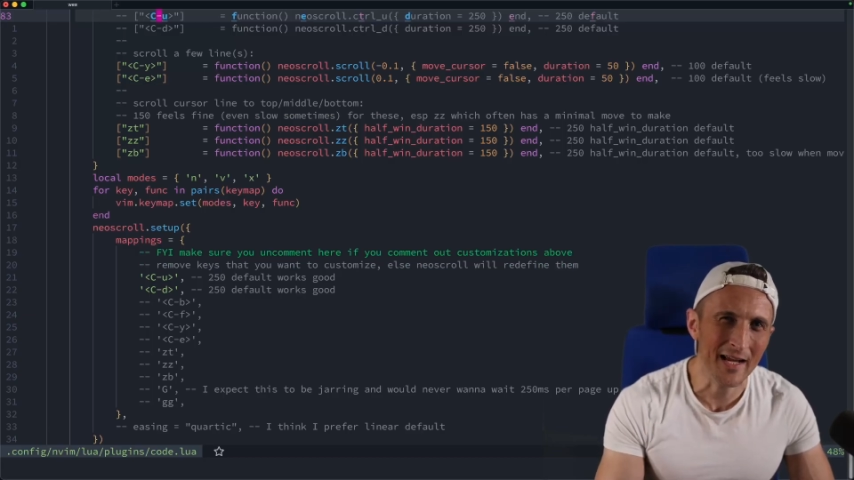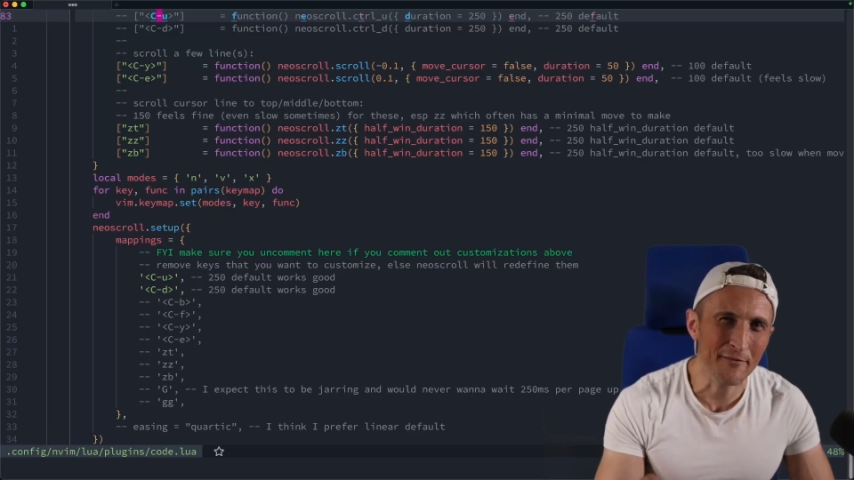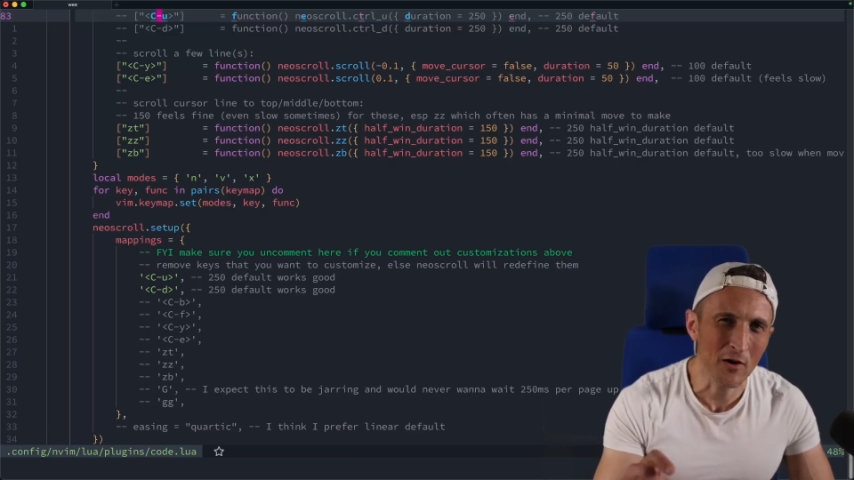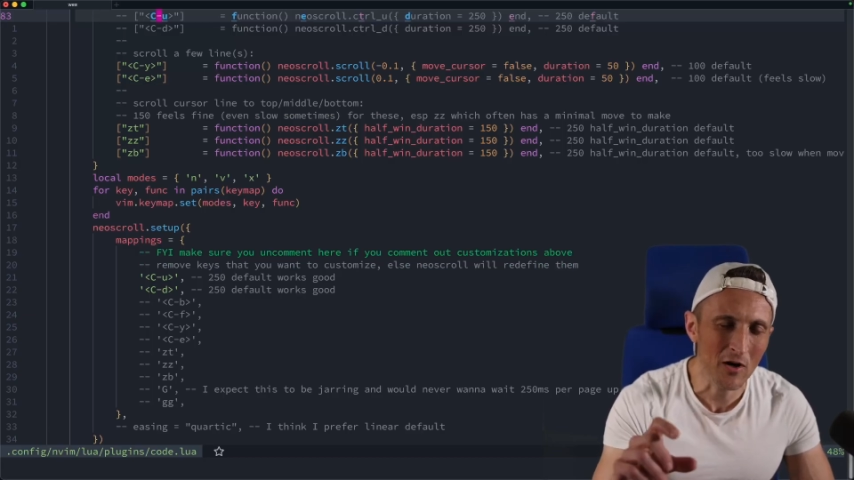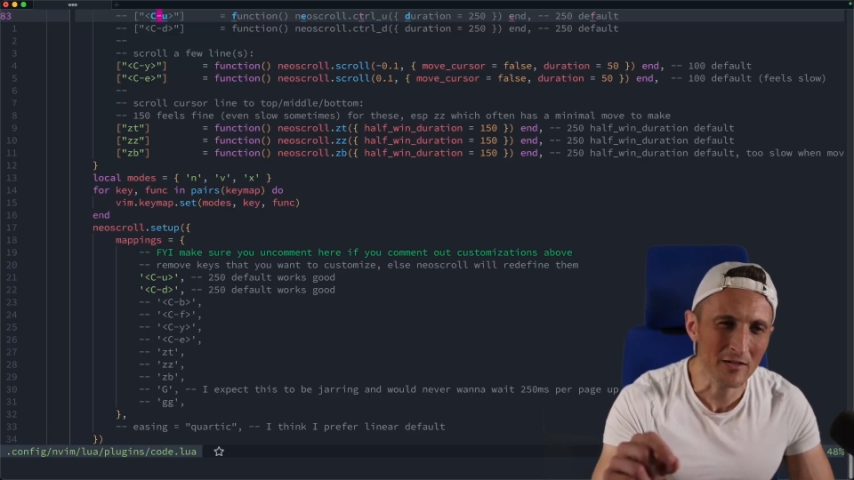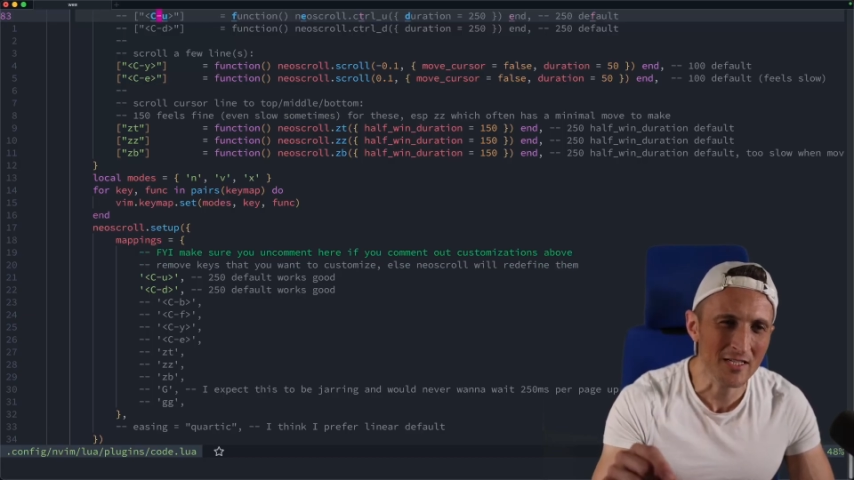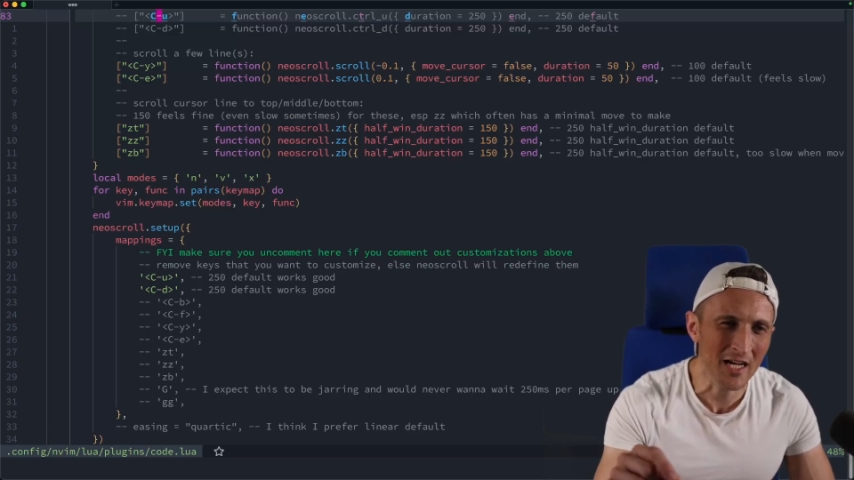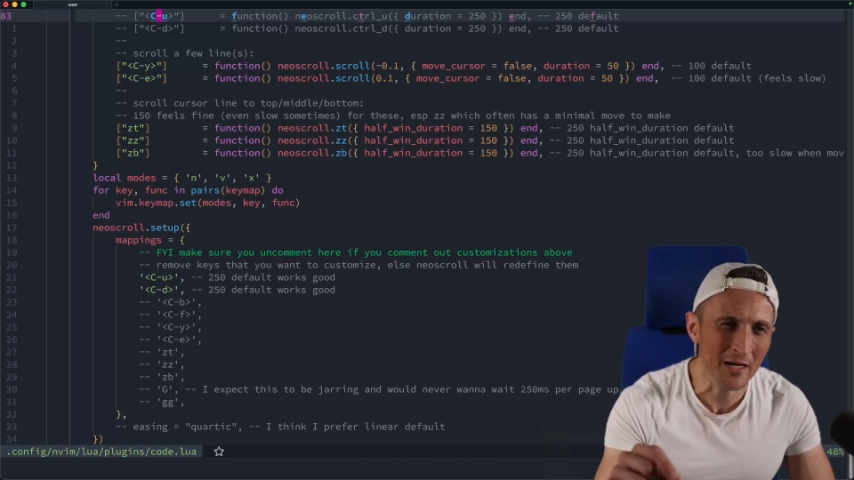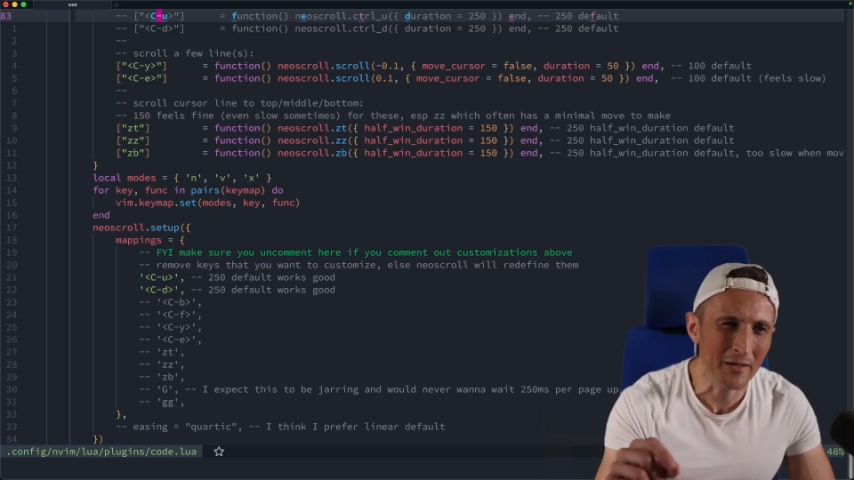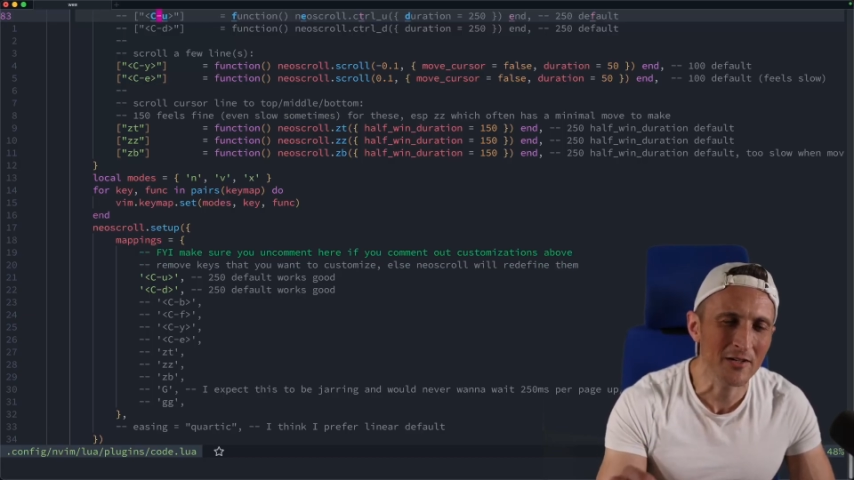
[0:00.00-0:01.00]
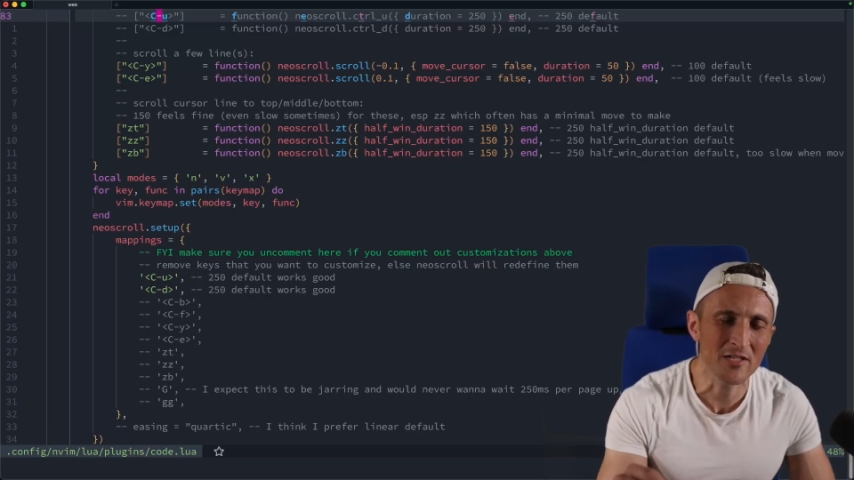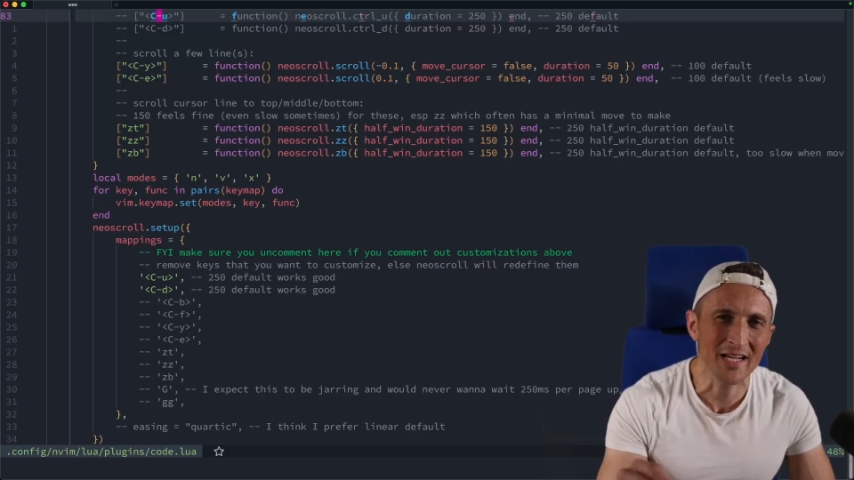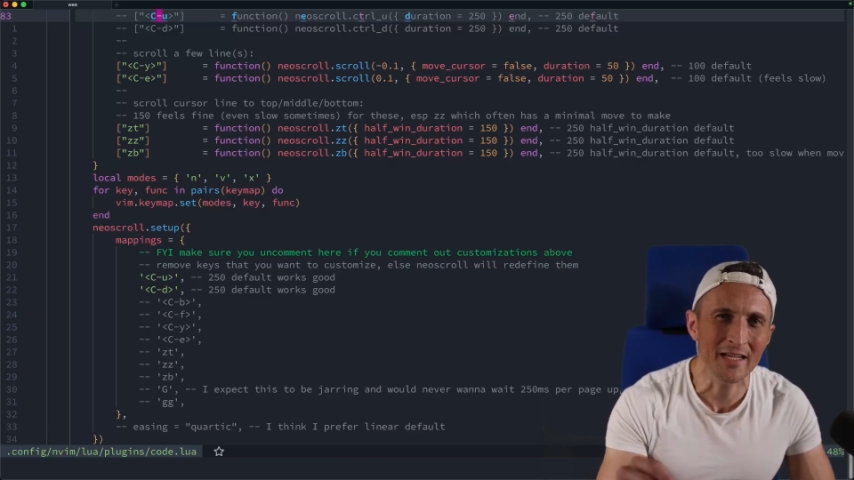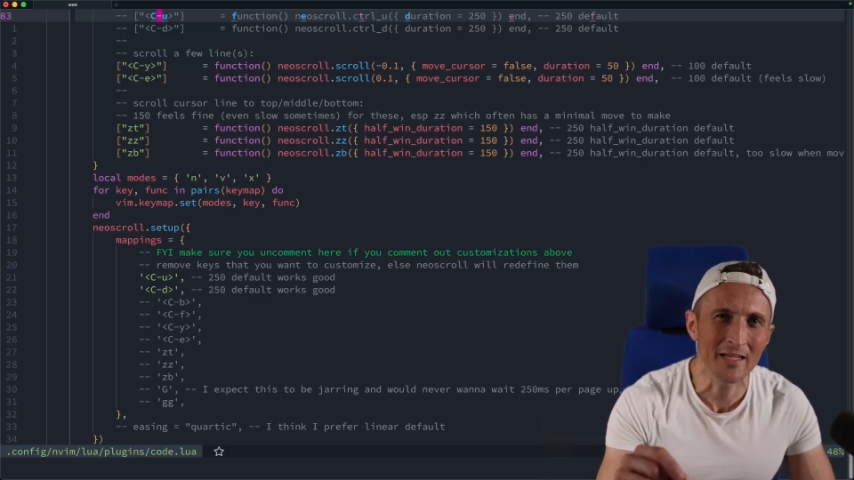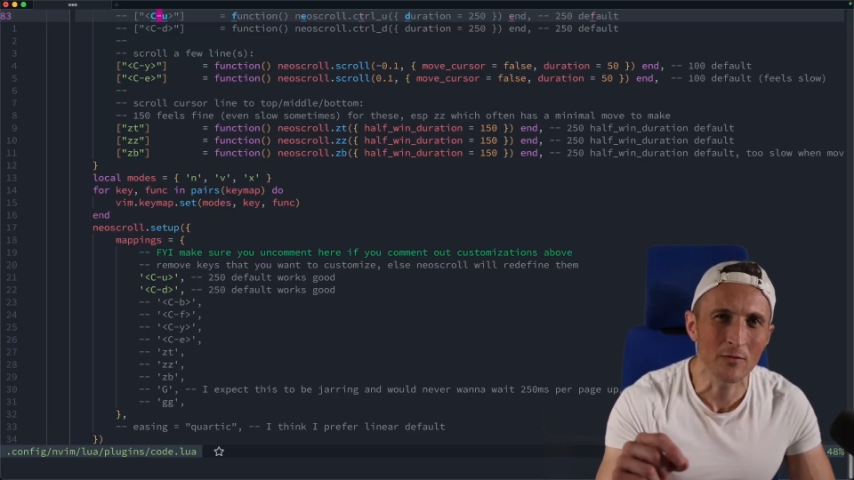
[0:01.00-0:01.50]
I have a hard time
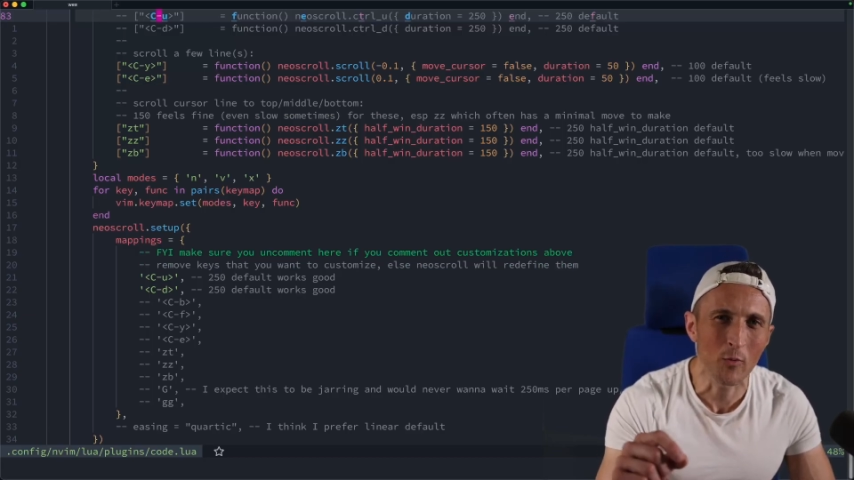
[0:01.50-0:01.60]
understanding